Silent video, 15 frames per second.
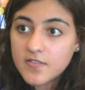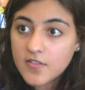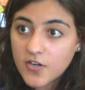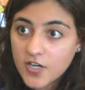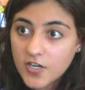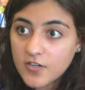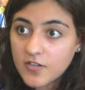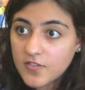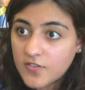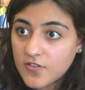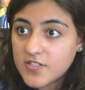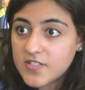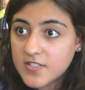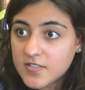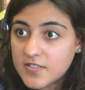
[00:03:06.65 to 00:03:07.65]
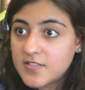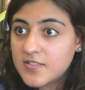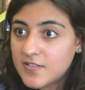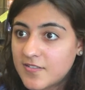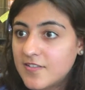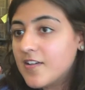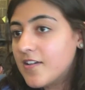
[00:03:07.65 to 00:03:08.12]
there's
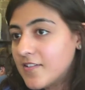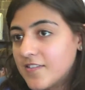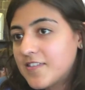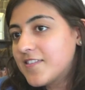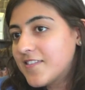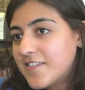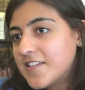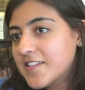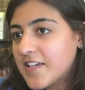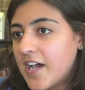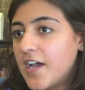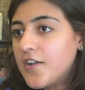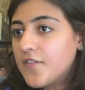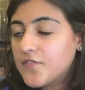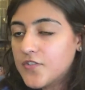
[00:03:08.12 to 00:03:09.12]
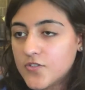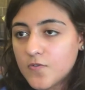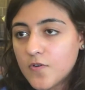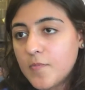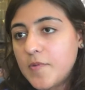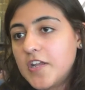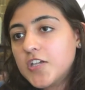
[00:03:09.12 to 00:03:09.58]
this kind of
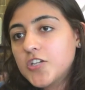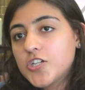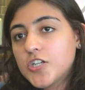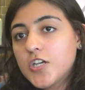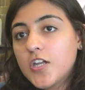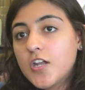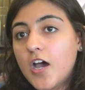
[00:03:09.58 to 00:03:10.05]
discrimination.